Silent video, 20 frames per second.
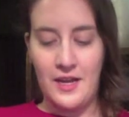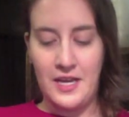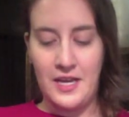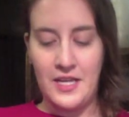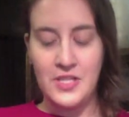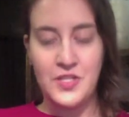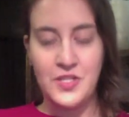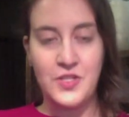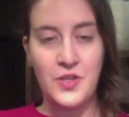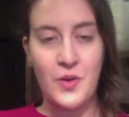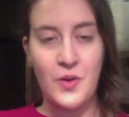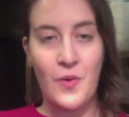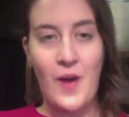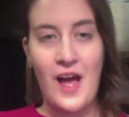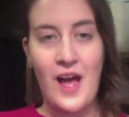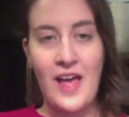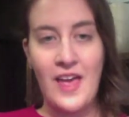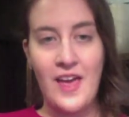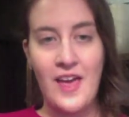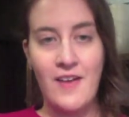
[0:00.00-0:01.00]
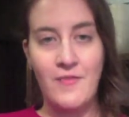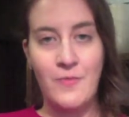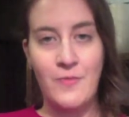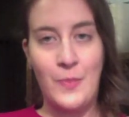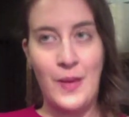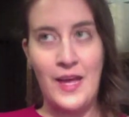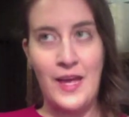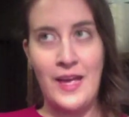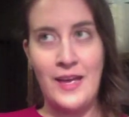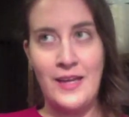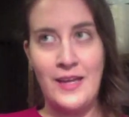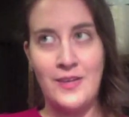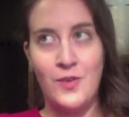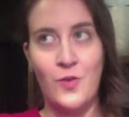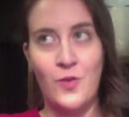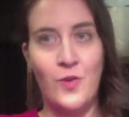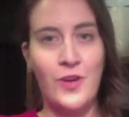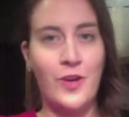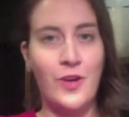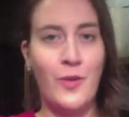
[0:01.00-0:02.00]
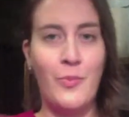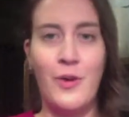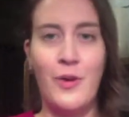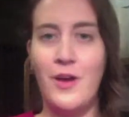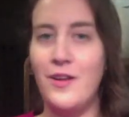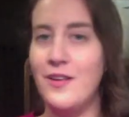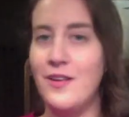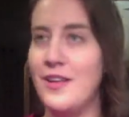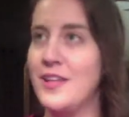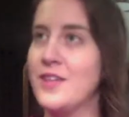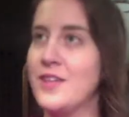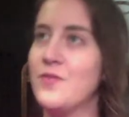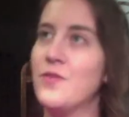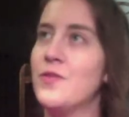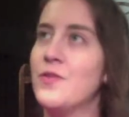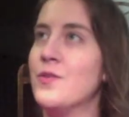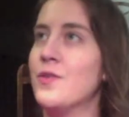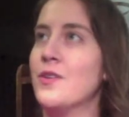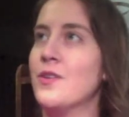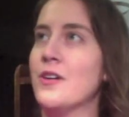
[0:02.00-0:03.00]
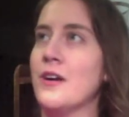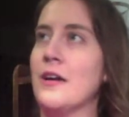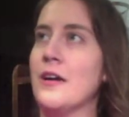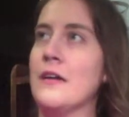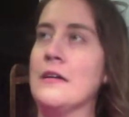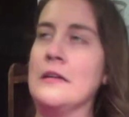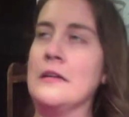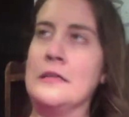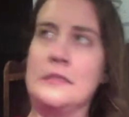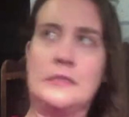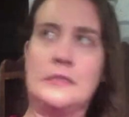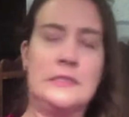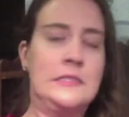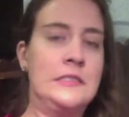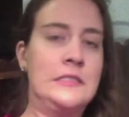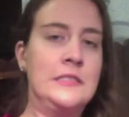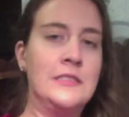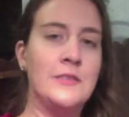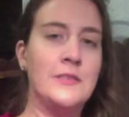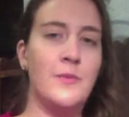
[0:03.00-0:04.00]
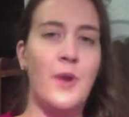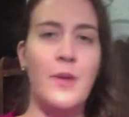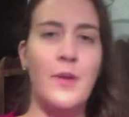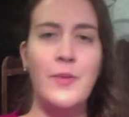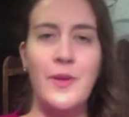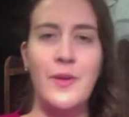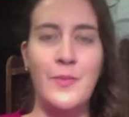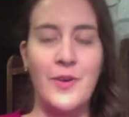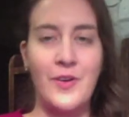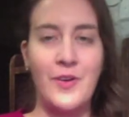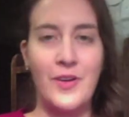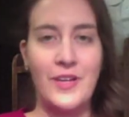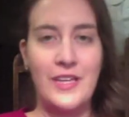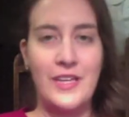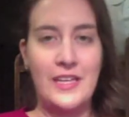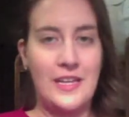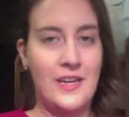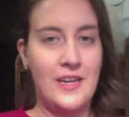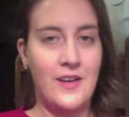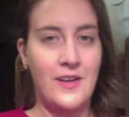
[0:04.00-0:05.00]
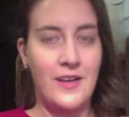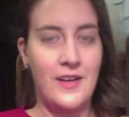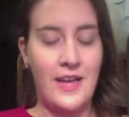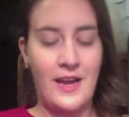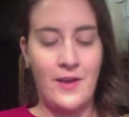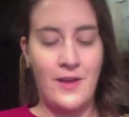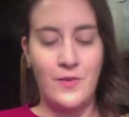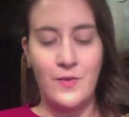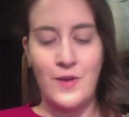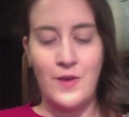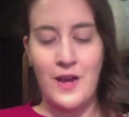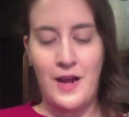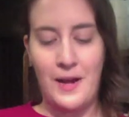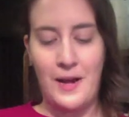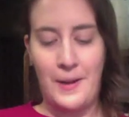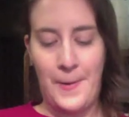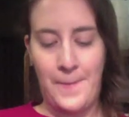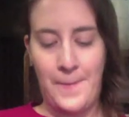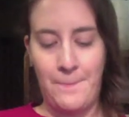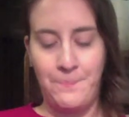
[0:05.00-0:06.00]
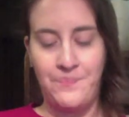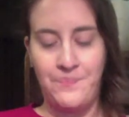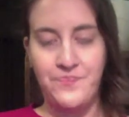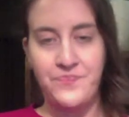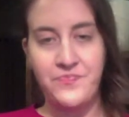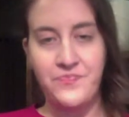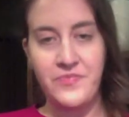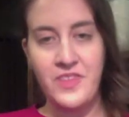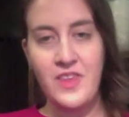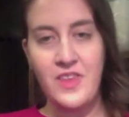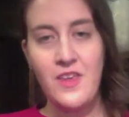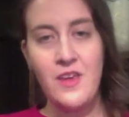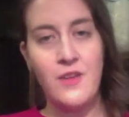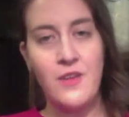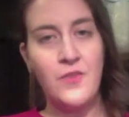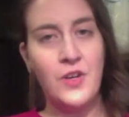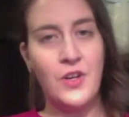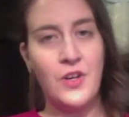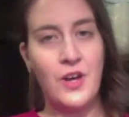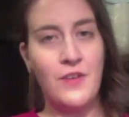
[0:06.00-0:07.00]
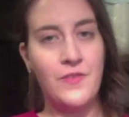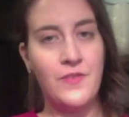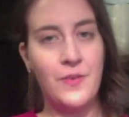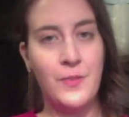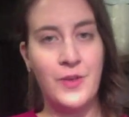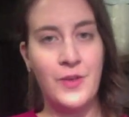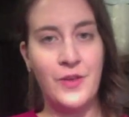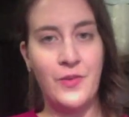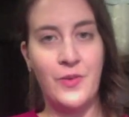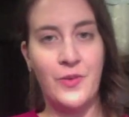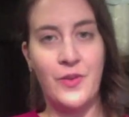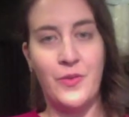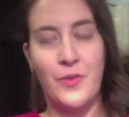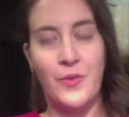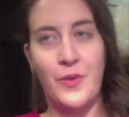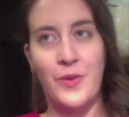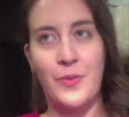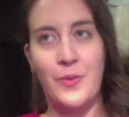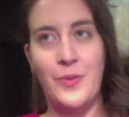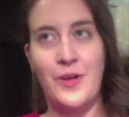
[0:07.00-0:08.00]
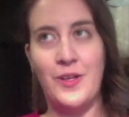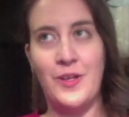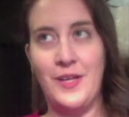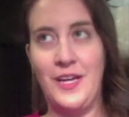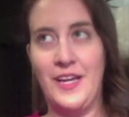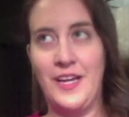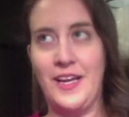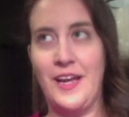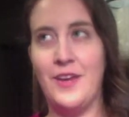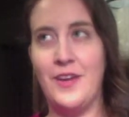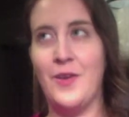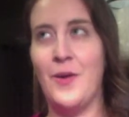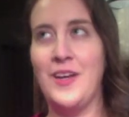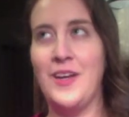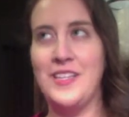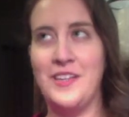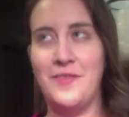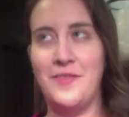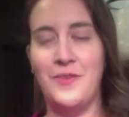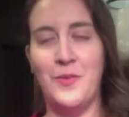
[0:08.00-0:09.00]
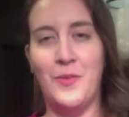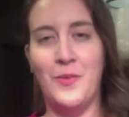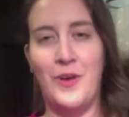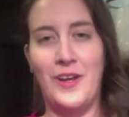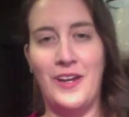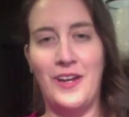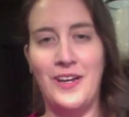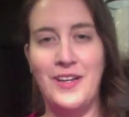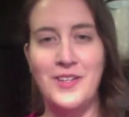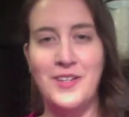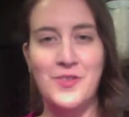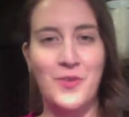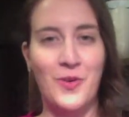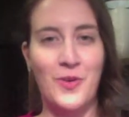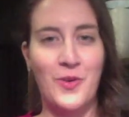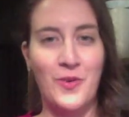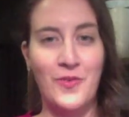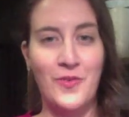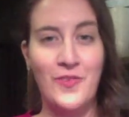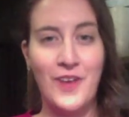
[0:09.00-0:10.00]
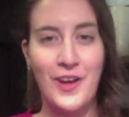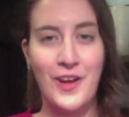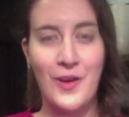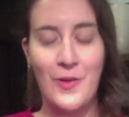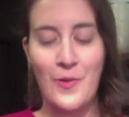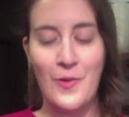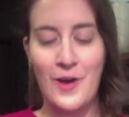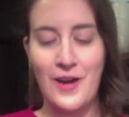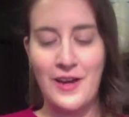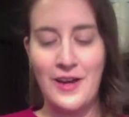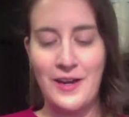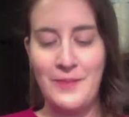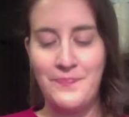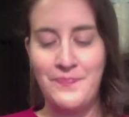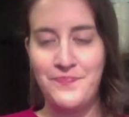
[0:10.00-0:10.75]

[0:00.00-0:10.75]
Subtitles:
So I have been oil pulling for probably about a year now. If you're not familiar with oil pulling, I know I definitely want to do a whole video on it.